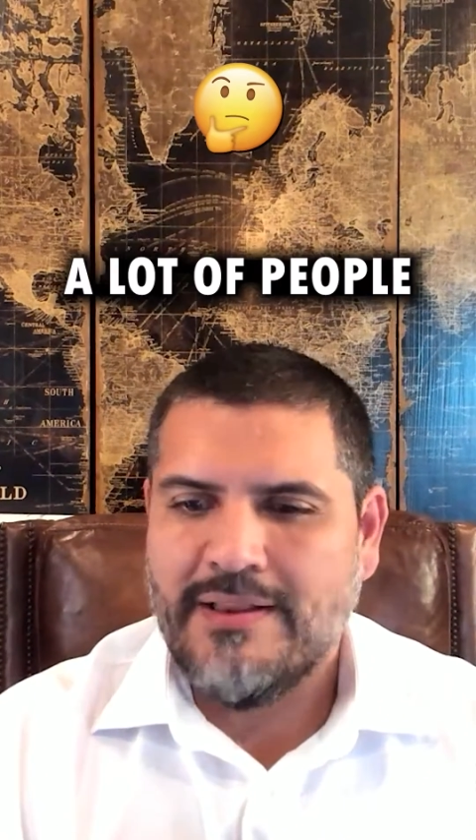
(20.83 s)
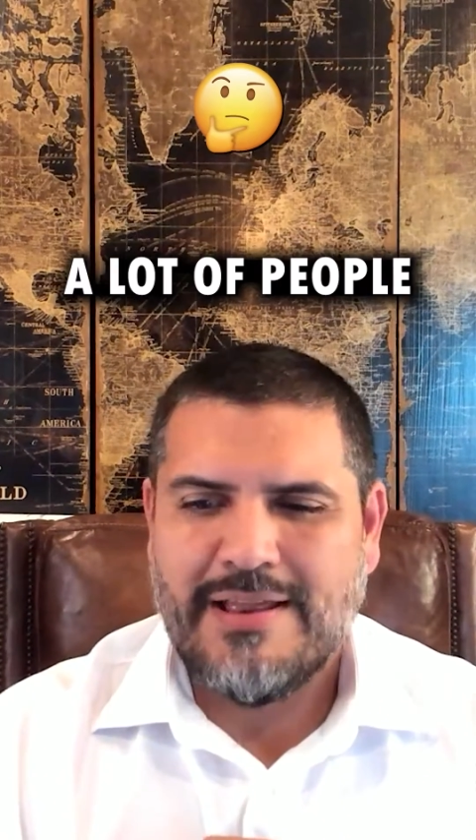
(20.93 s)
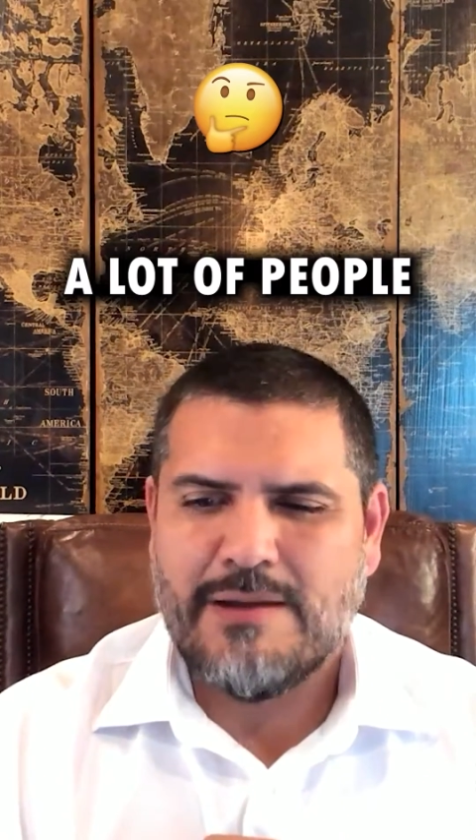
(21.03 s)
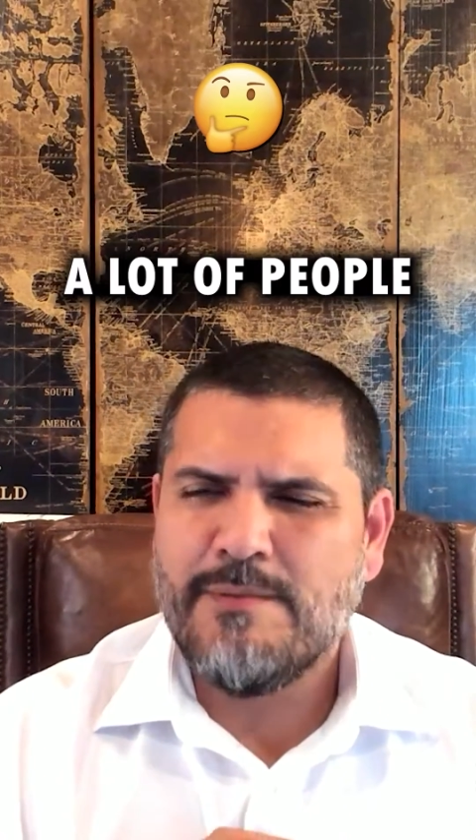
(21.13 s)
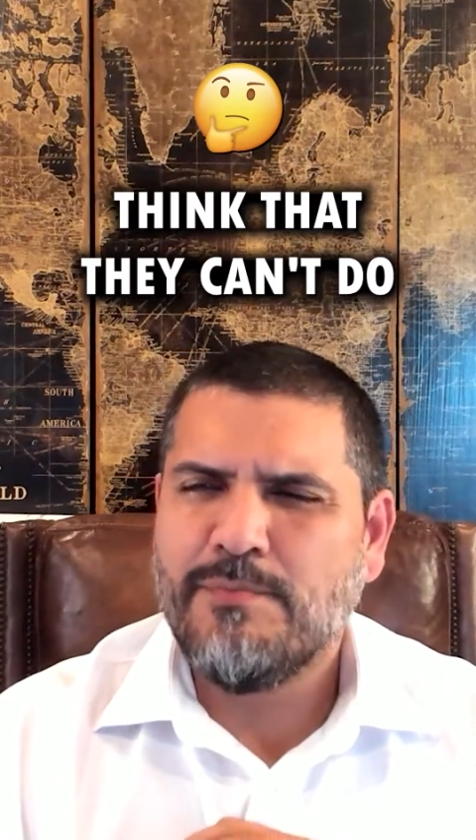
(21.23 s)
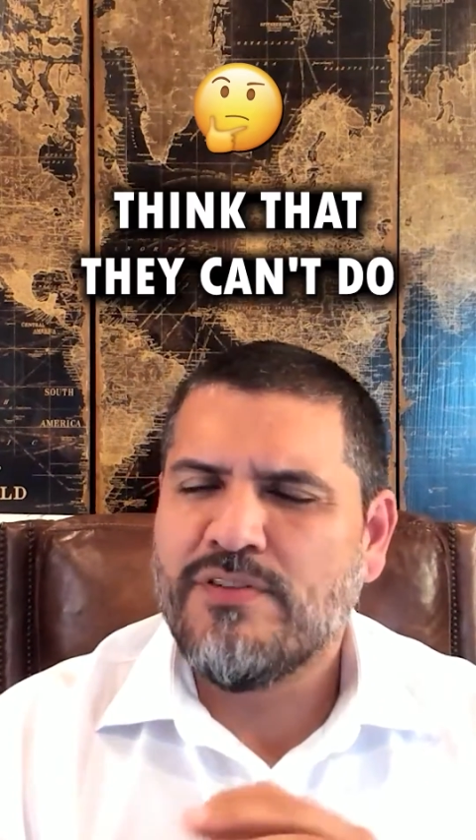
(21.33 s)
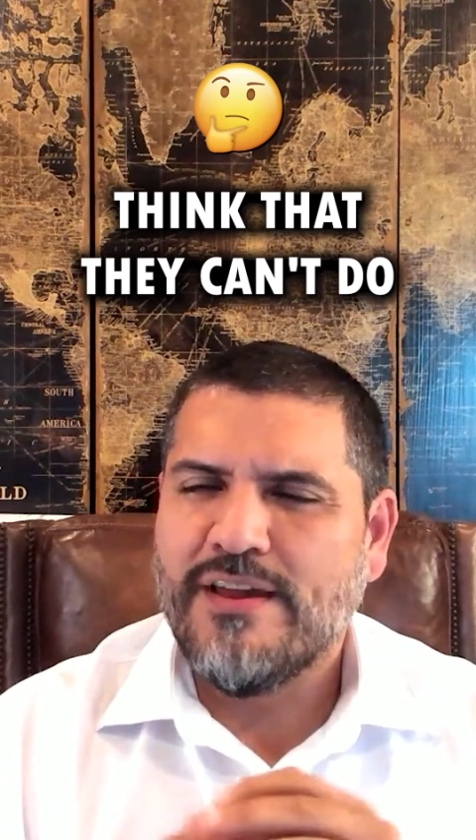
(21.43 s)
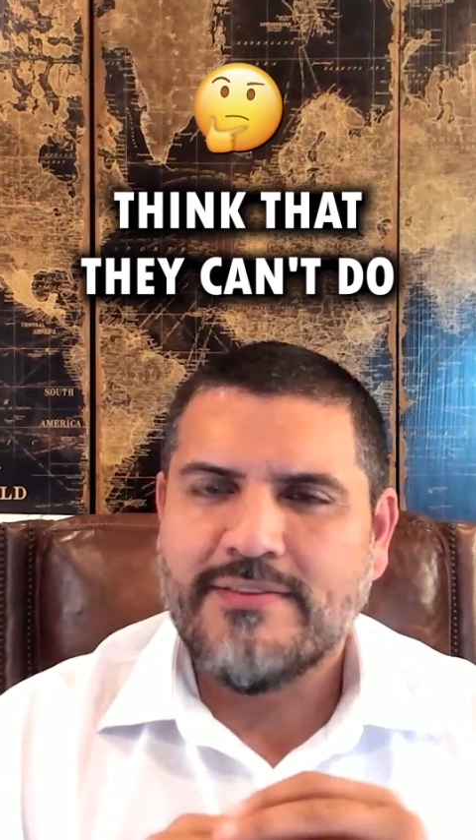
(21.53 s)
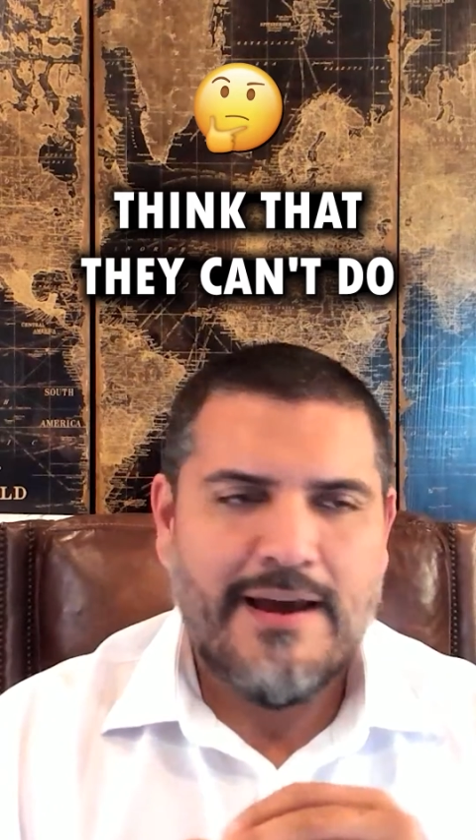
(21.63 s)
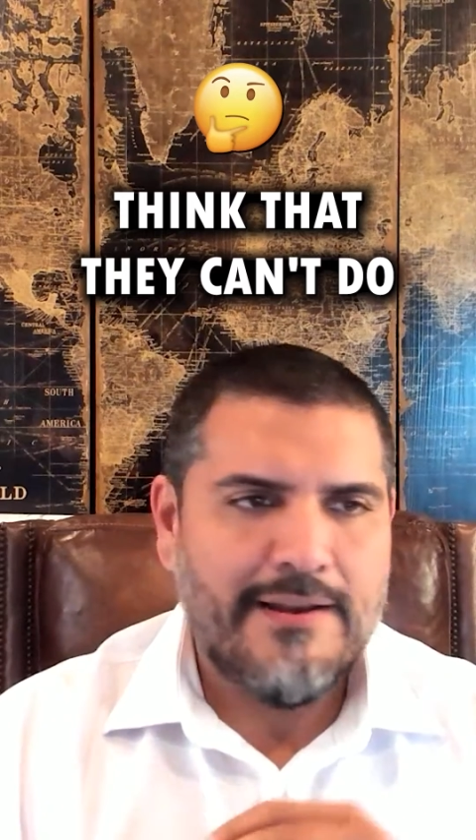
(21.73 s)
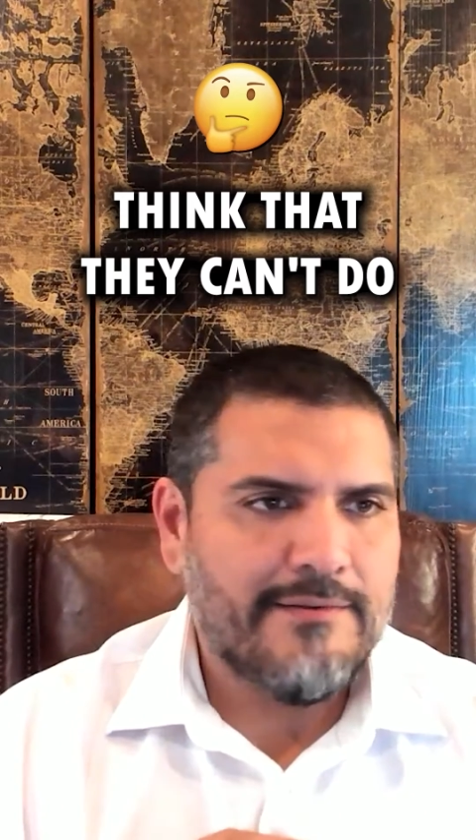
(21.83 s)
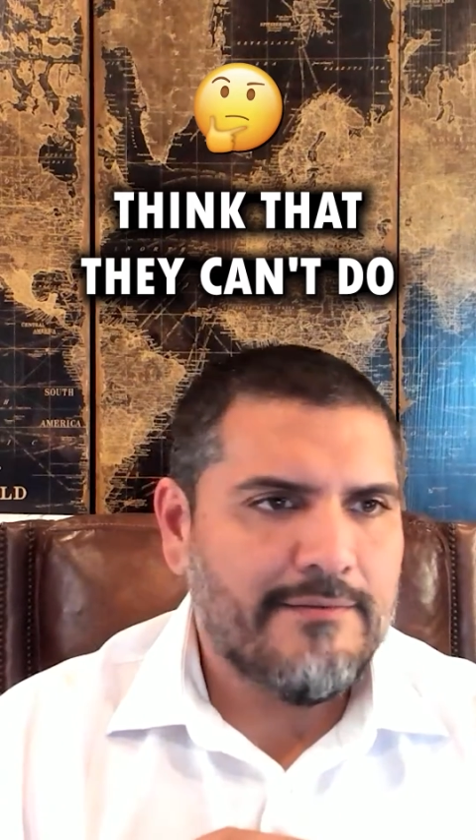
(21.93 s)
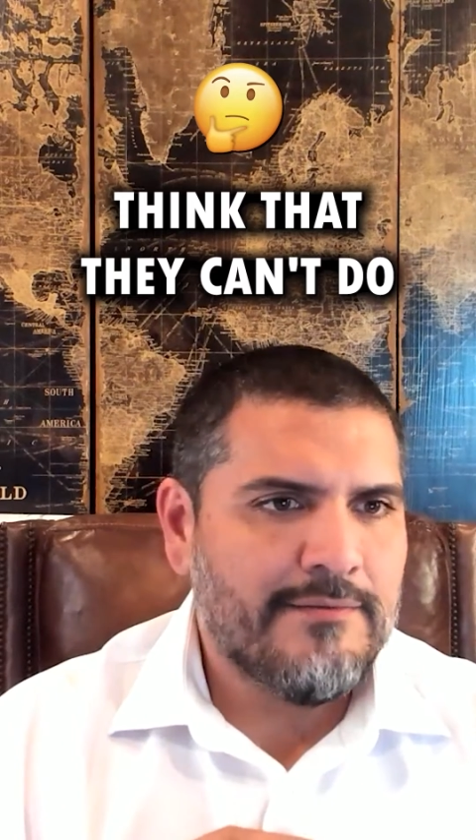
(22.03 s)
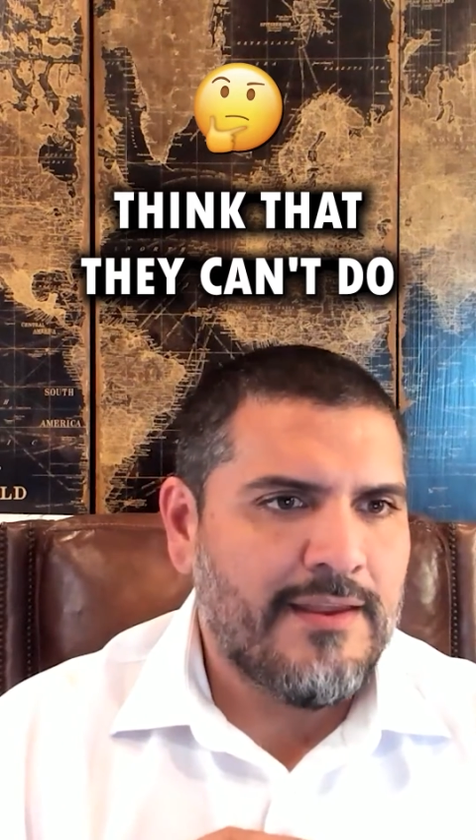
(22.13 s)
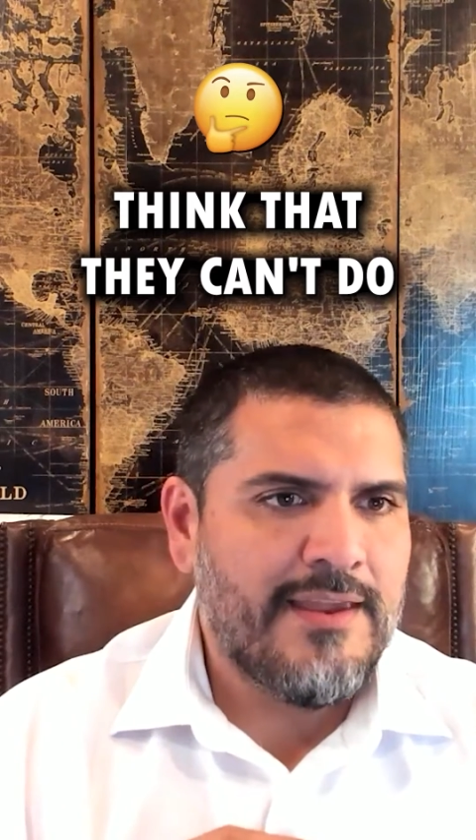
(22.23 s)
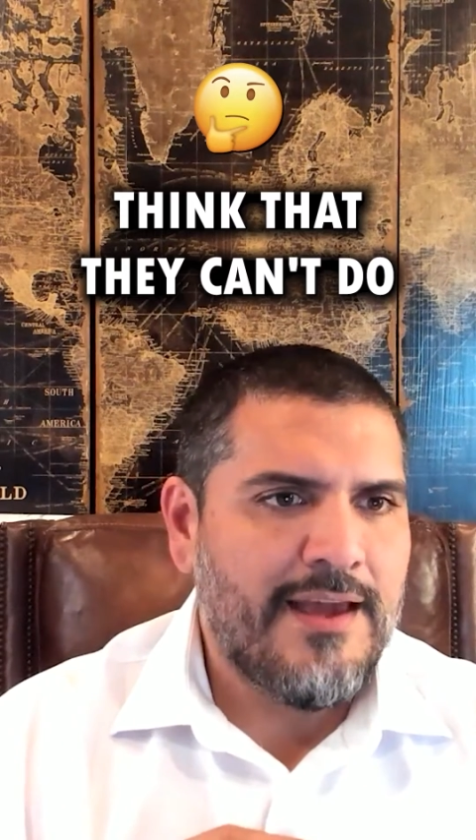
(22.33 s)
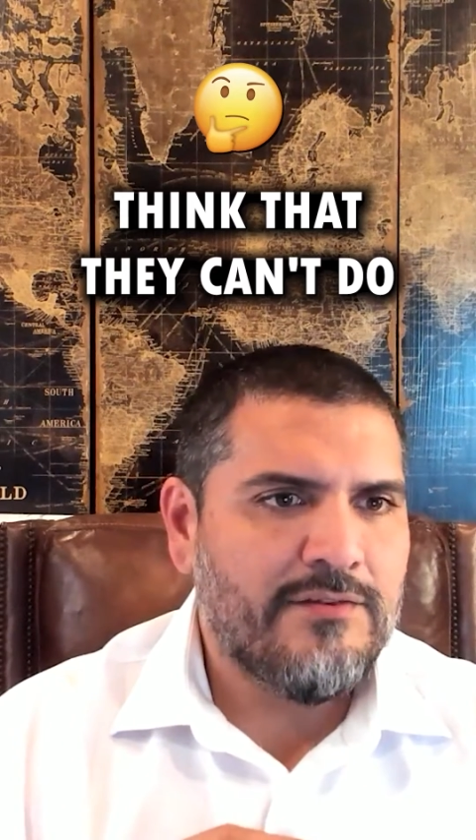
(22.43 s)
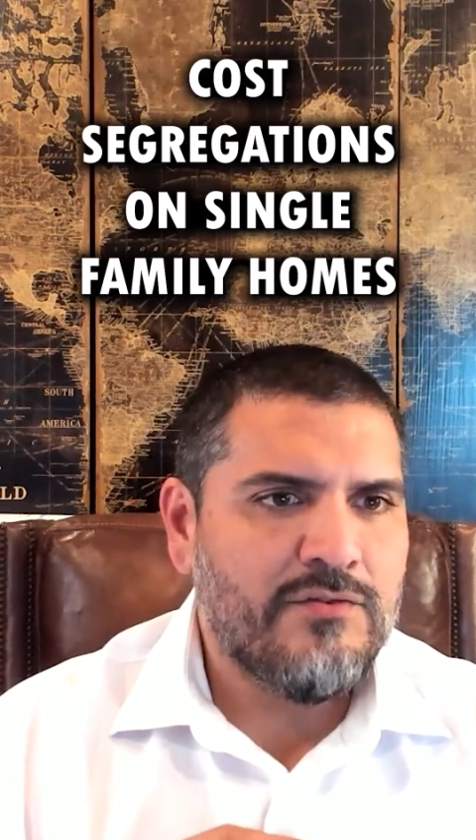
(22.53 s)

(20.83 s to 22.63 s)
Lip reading: A lot of people think that they can't